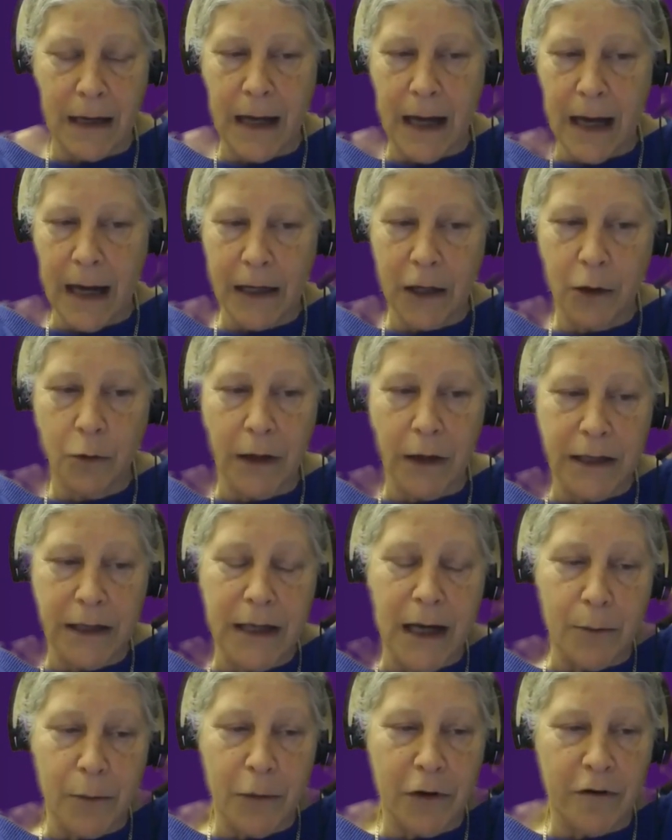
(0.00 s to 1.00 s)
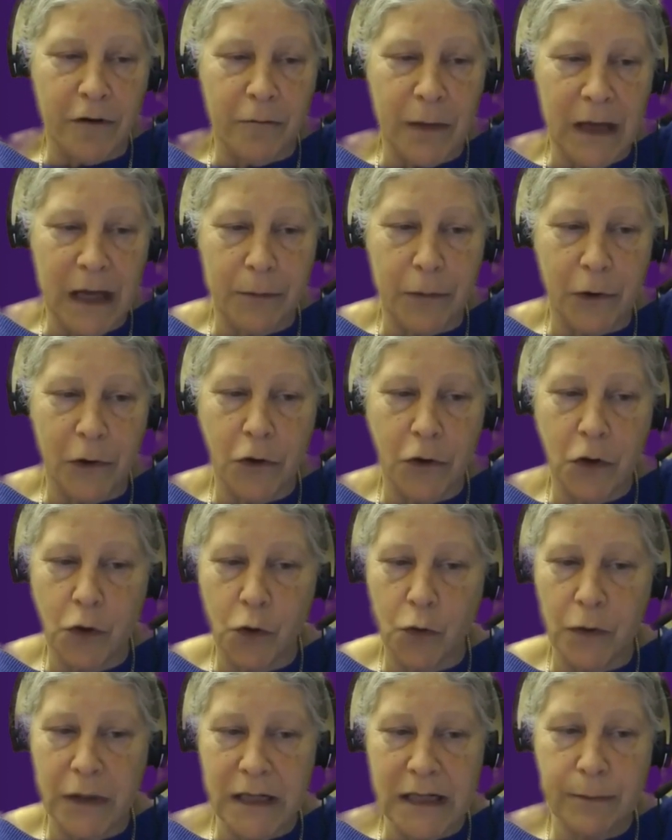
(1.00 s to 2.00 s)
adequate number of people
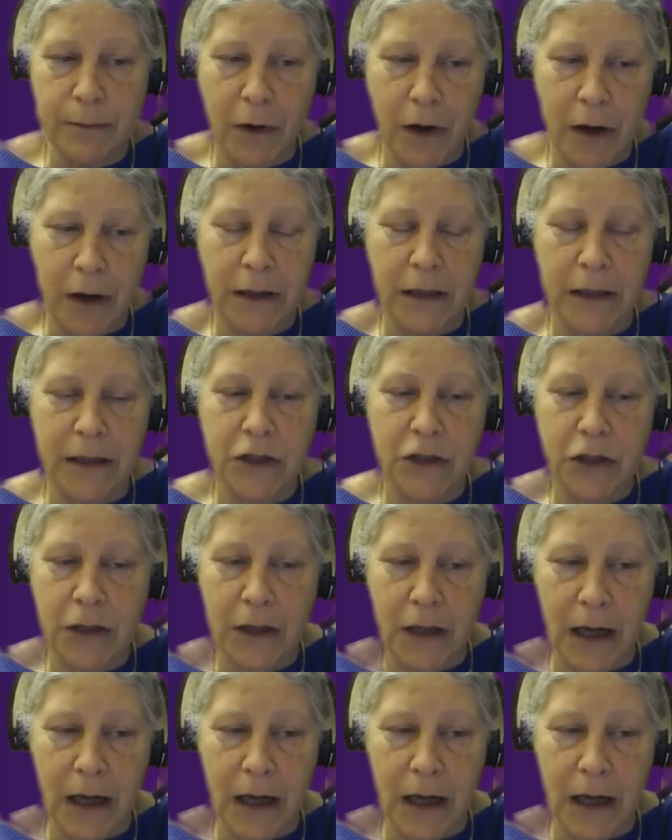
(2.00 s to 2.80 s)
who responded